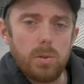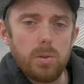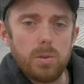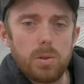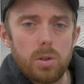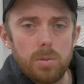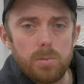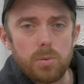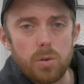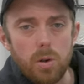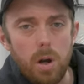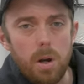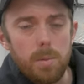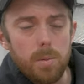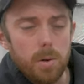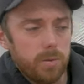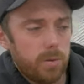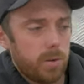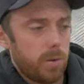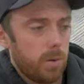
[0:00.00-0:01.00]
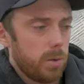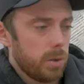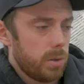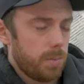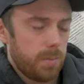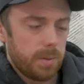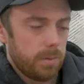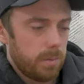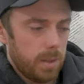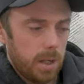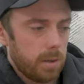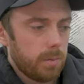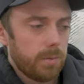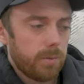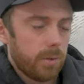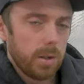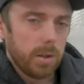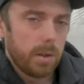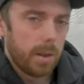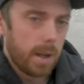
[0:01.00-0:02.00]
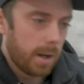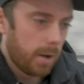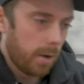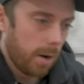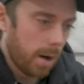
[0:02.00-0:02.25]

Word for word: YouTube drama, of course, but I don't follow that